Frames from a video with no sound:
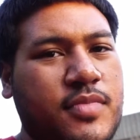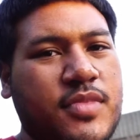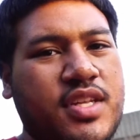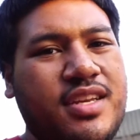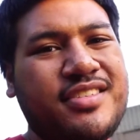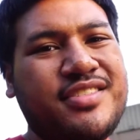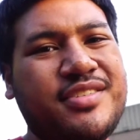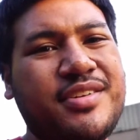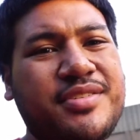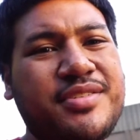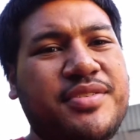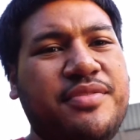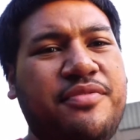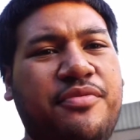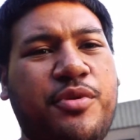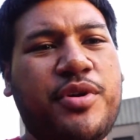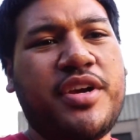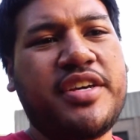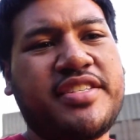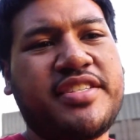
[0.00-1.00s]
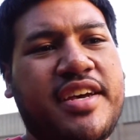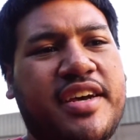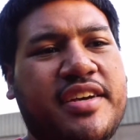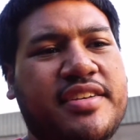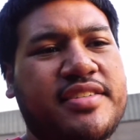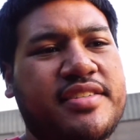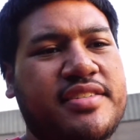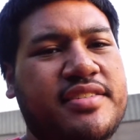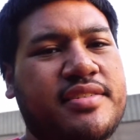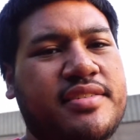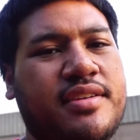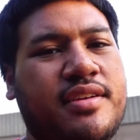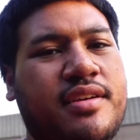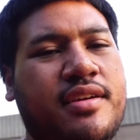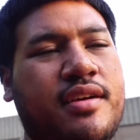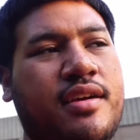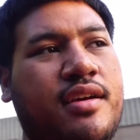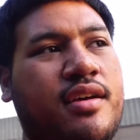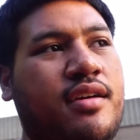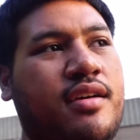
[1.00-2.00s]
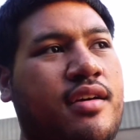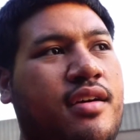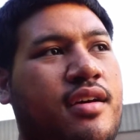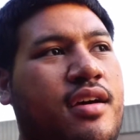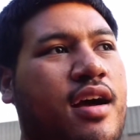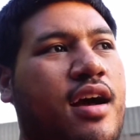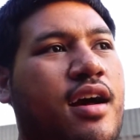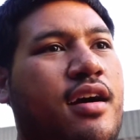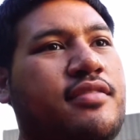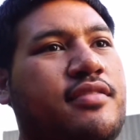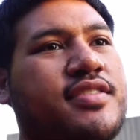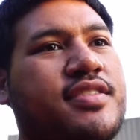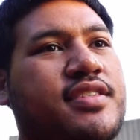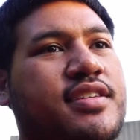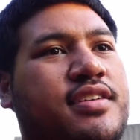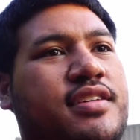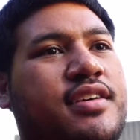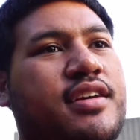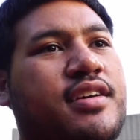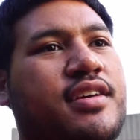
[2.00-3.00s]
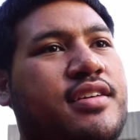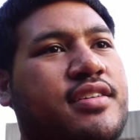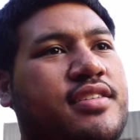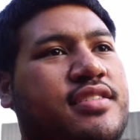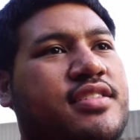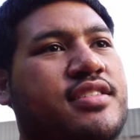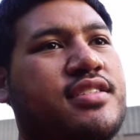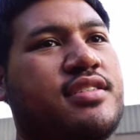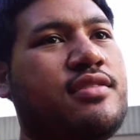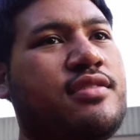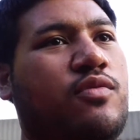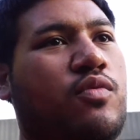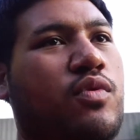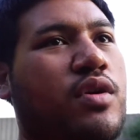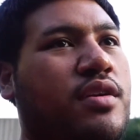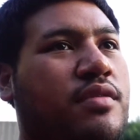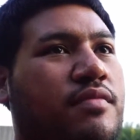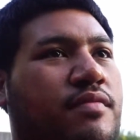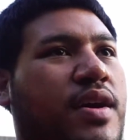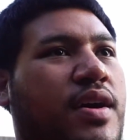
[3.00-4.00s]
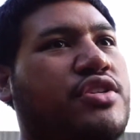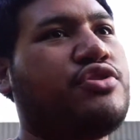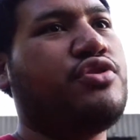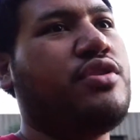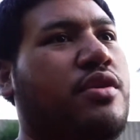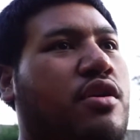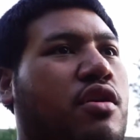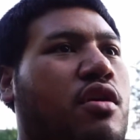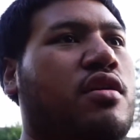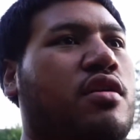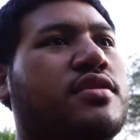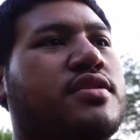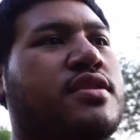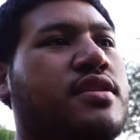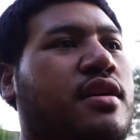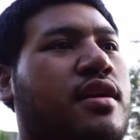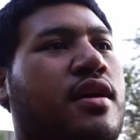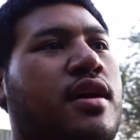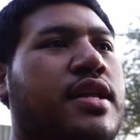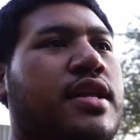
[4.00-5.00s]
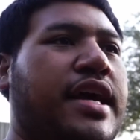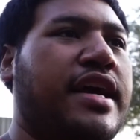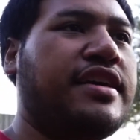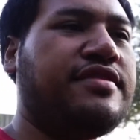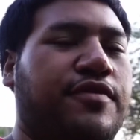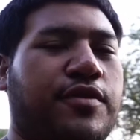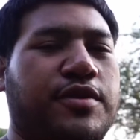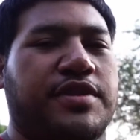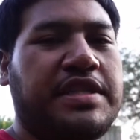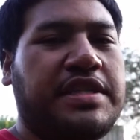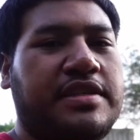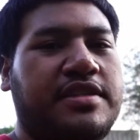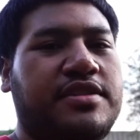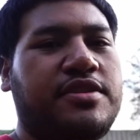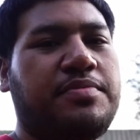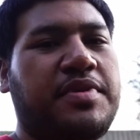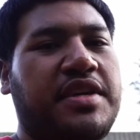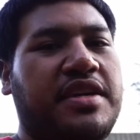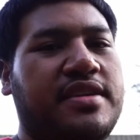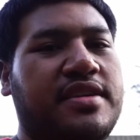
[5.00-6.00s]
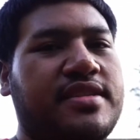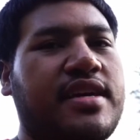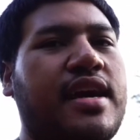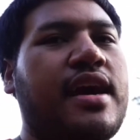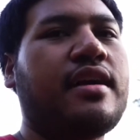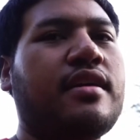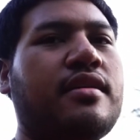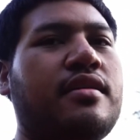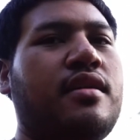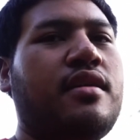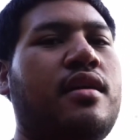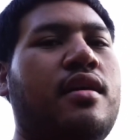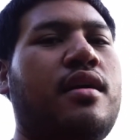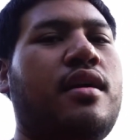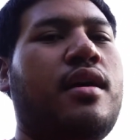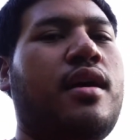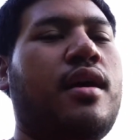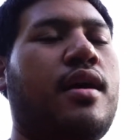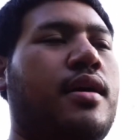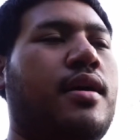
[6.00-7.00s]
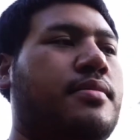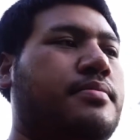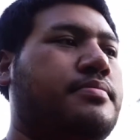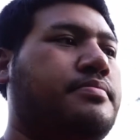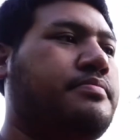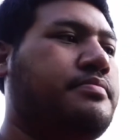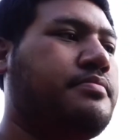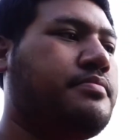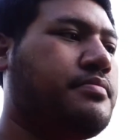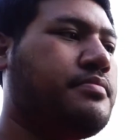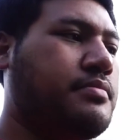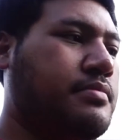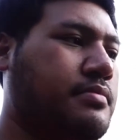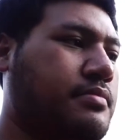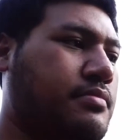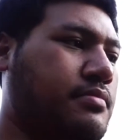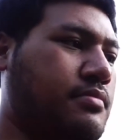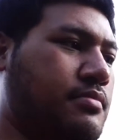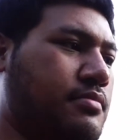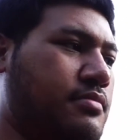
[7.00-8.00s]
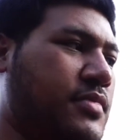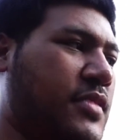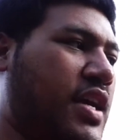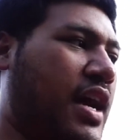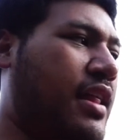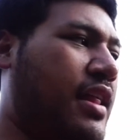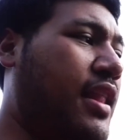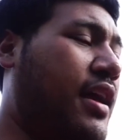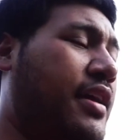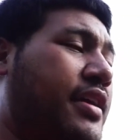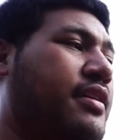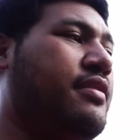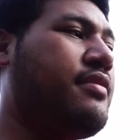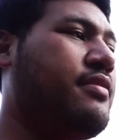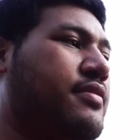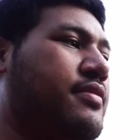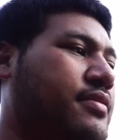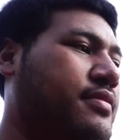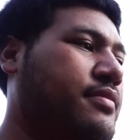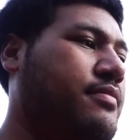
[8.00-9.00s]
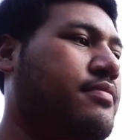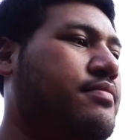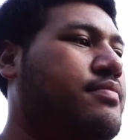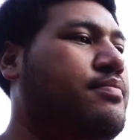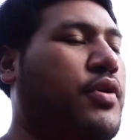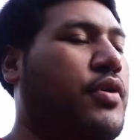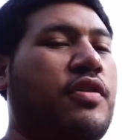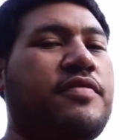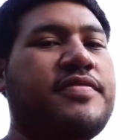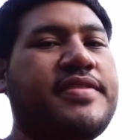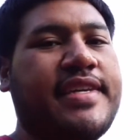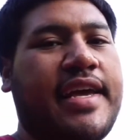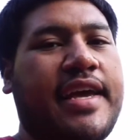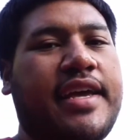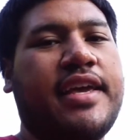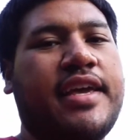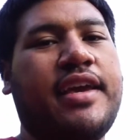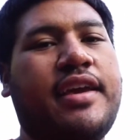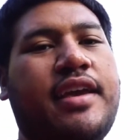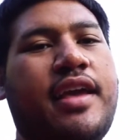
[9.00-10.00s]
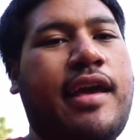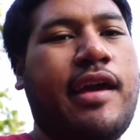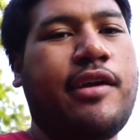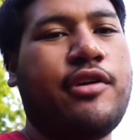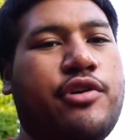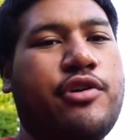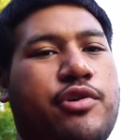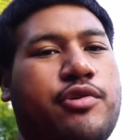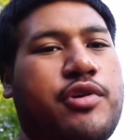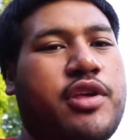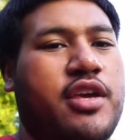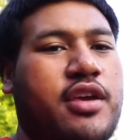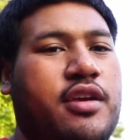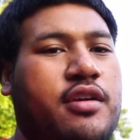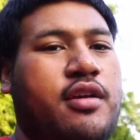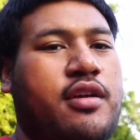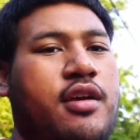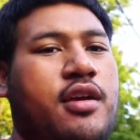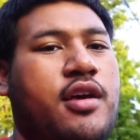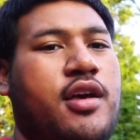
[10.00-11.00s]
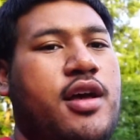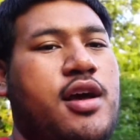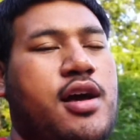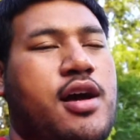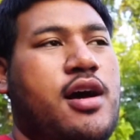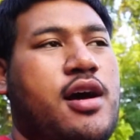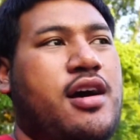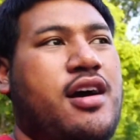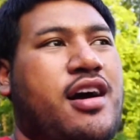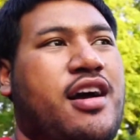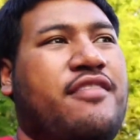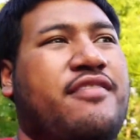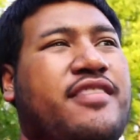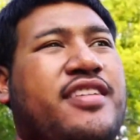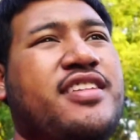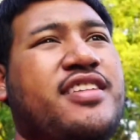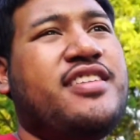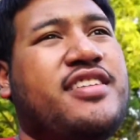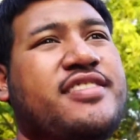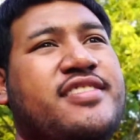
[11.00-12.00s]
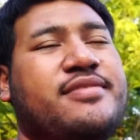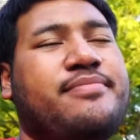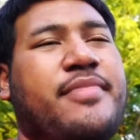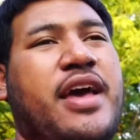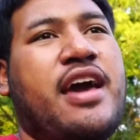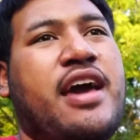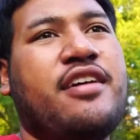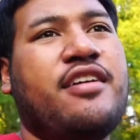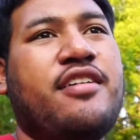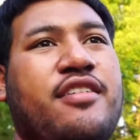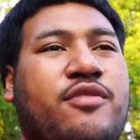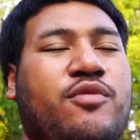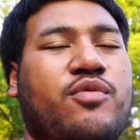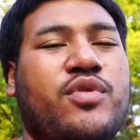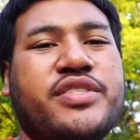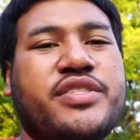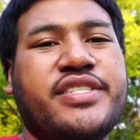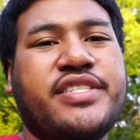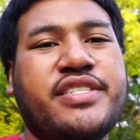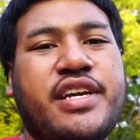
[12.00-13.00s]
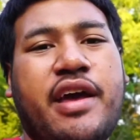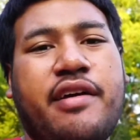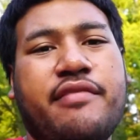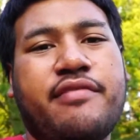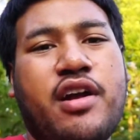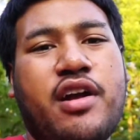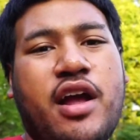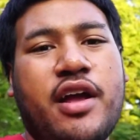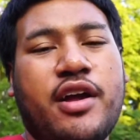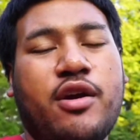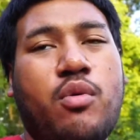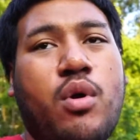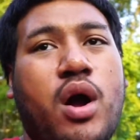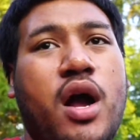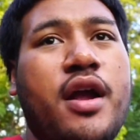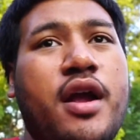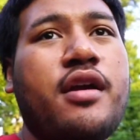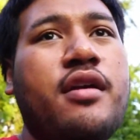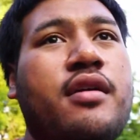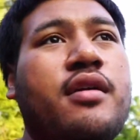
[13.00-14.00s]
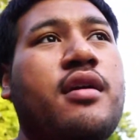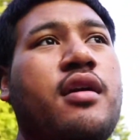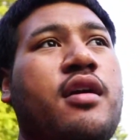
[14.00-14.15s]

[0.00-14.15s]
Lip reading: So the 240SX obviously is one of my dream cars. The S14 to be exact. I like both Zenki and Kuki. It really doesn't matter whichever I acquire.